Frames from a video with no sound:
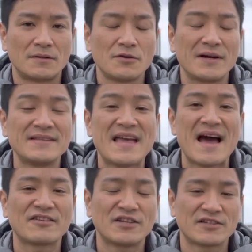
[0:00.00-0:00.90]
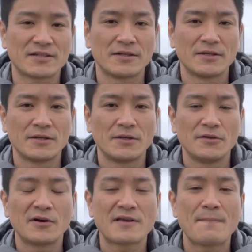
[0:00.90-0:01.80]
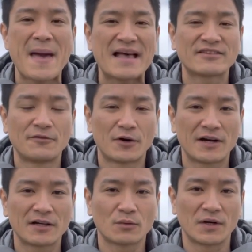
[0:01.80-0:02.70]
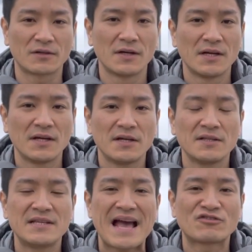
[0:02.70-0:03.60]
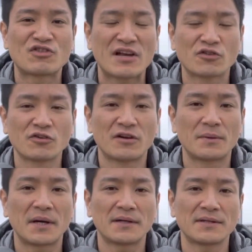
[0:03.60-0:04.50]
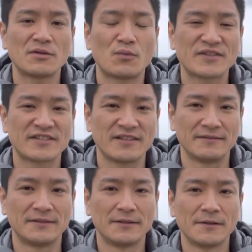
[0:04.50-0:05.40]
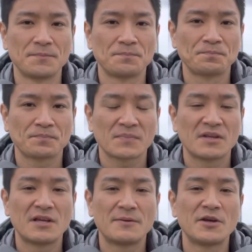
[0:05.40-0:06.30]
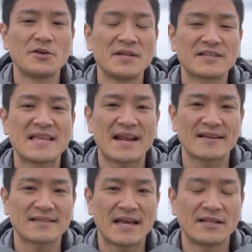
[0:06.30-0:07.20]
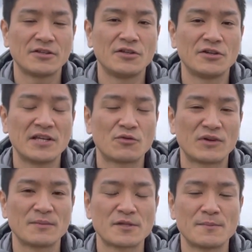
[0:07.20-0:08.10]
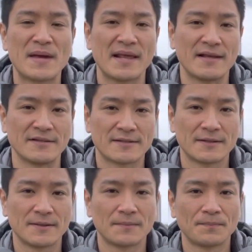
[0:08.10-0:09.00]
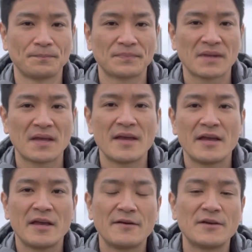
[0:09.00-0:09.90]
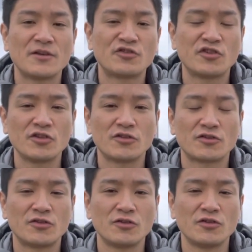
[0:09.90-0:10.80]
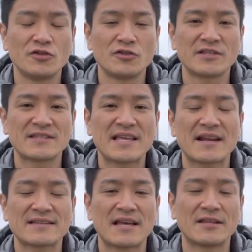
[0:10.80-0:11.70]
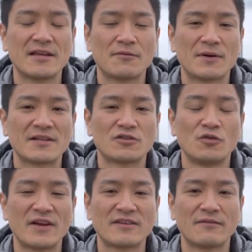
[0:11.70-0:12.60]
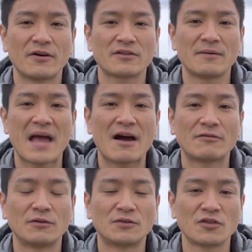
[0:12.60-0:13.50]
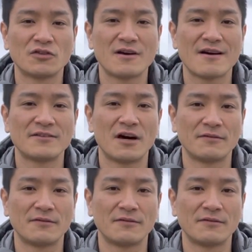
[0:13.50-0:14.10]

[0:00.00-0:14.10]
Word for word: Your intelligence, your capacity for hard work, the education you have earned and received, give you unique status and unique responsibilities if you choose to use your status and the influence to raise your voice on behalf of those who have no